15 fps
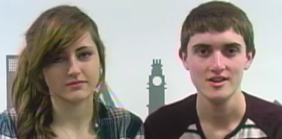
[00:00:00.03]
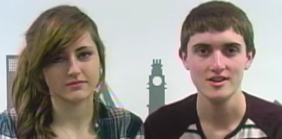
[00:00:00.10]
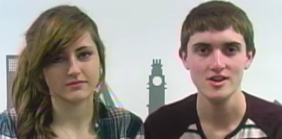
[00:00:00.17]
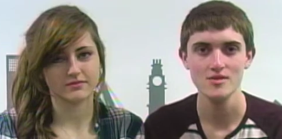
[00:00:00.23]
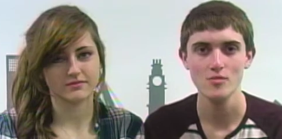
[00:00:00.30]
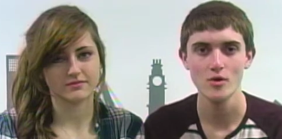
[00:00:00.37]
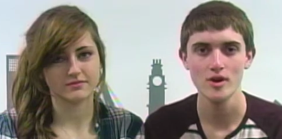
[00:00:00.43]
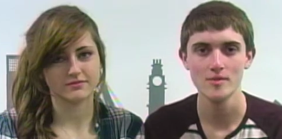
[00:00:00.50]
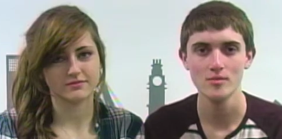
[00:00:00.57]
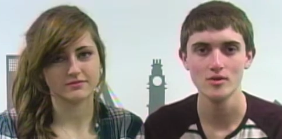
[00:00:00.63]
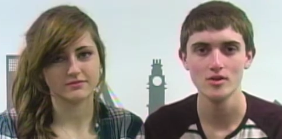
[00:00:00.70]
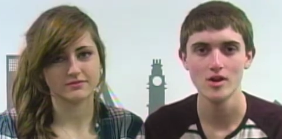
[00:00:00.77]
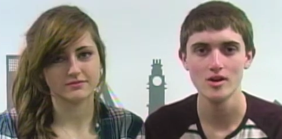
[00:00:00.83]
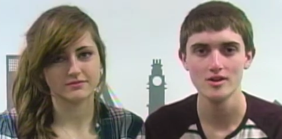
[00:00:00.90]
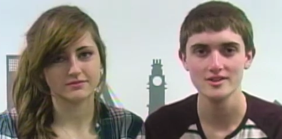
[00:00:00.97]
Speaker 1: Good morning,
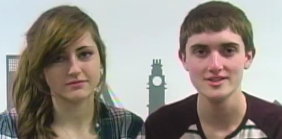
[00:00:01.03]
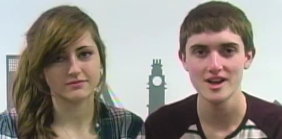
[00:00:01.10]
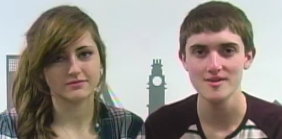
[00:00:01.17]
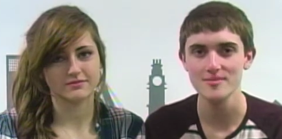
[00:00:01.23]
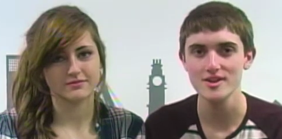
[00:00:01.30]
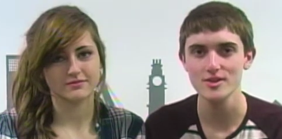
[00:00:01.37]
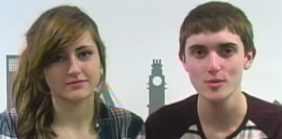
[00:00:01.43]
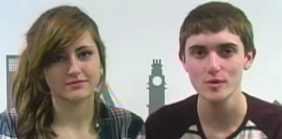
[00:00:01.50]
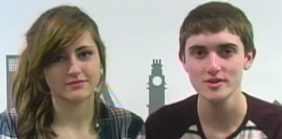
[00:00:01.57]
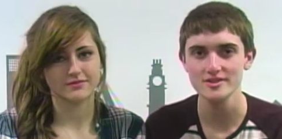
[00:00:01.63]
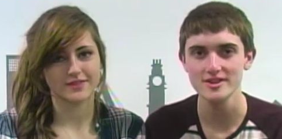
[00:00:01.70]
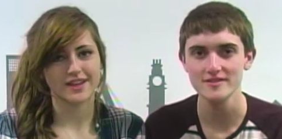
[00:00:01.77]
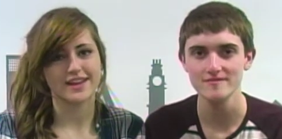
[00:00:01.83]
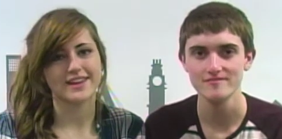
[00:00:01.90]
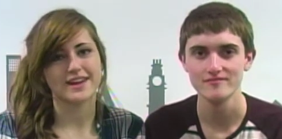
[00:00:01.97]
Bulldogs. I'm Keith
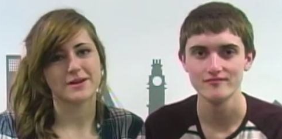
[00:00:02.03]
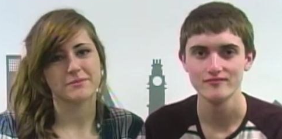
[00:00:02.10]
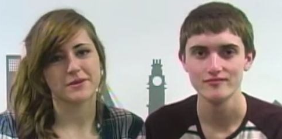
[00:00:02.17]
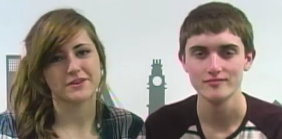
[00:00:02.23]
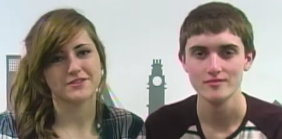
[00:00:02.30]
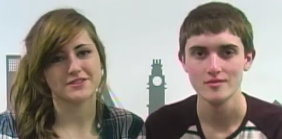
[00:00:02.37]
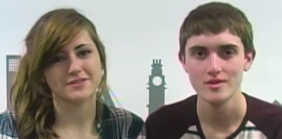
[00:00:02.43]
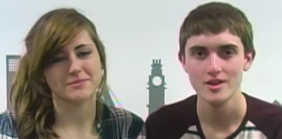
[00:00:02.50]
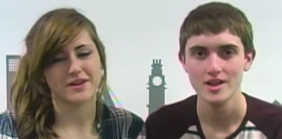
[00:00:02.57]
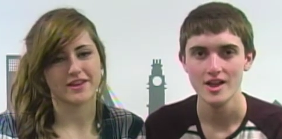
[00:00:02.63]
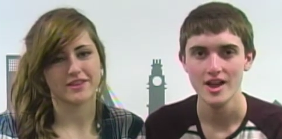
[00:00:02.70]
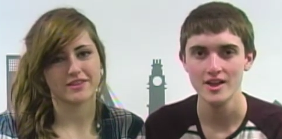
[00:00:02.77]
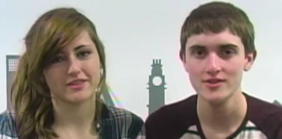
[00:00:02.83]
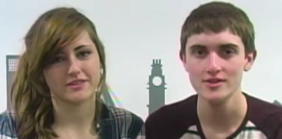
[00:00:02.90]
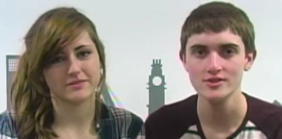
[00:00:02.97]
Wilson.
Speaker 2: And I'm Rachel
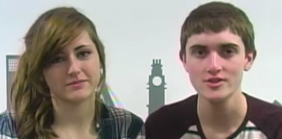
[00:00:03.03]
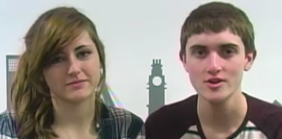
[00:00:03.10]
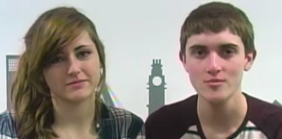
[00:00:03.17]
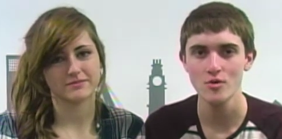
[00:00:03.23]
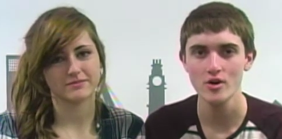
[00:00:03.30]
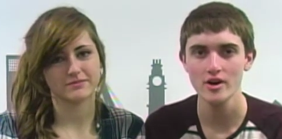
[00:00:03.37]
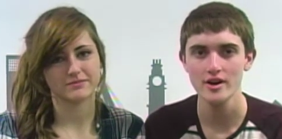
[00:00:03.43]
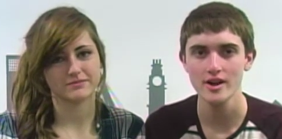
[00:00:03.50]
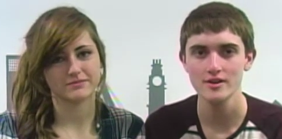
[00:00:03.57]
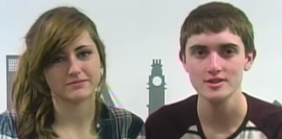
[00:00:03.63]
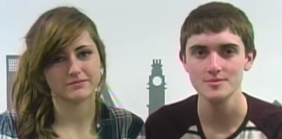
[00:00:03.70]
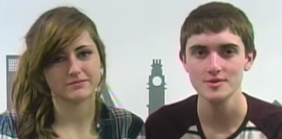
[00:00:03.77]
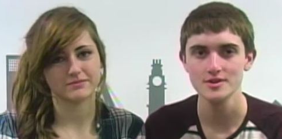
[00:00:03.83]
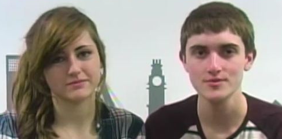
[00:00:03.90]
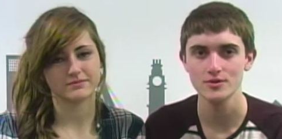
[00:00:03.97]
Smith.
Speaker 1: And these are your morning
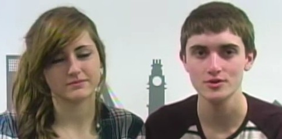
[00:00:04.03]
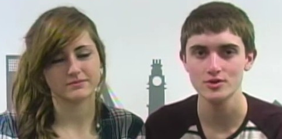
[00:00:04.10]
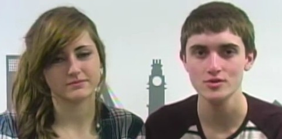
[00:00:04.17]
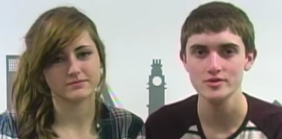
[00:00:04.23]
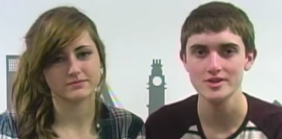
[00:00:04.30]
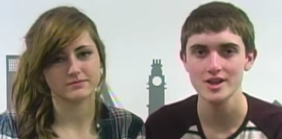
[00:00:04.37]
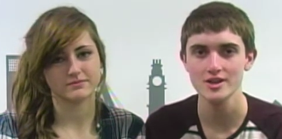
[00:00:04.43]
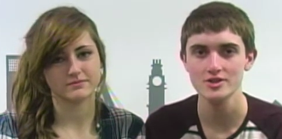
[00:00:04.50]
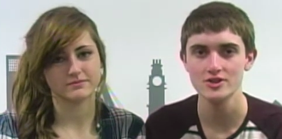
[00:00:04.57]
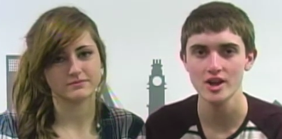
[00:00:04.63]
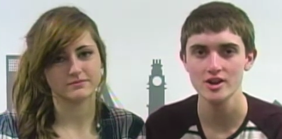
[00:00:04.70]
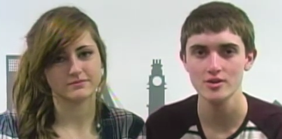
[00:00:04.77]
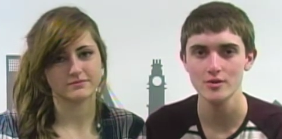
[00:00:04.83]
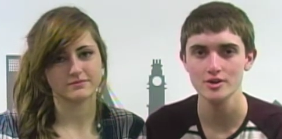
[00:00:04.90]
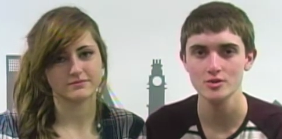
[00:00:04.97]
announcements for Tuesday,
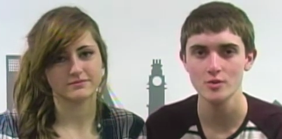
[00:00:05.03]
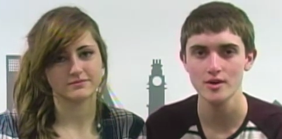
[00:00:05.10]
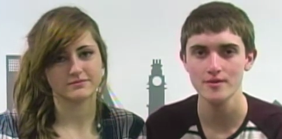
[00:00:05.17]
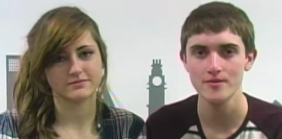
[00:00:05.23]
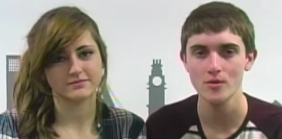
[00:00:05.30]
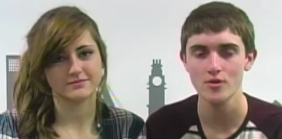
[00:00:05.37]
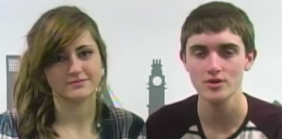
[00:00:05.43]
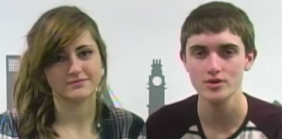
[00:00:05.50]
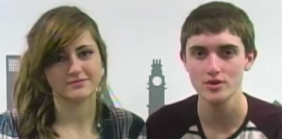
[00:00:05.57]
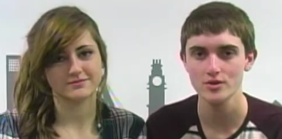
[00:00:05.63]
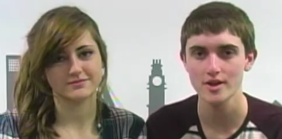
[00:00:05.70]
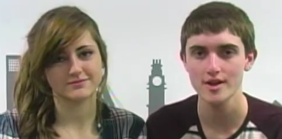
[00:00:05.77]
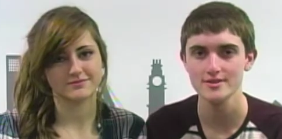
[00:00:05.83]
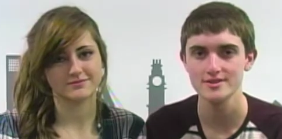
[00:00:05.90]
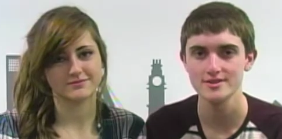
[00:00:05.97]
January 24th,
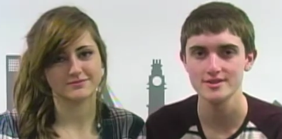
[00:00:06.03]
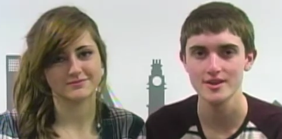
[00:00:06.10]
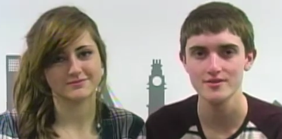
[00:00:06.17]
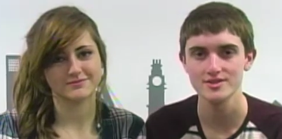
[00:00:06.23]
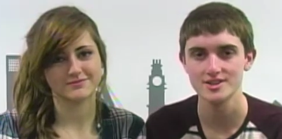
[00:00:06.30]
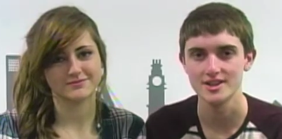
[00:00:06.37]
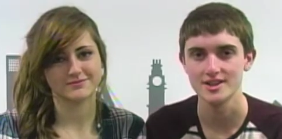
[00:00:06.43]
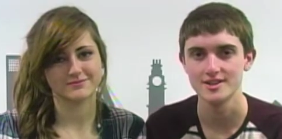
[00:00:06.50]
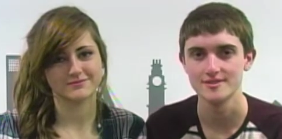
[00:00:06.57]
2017.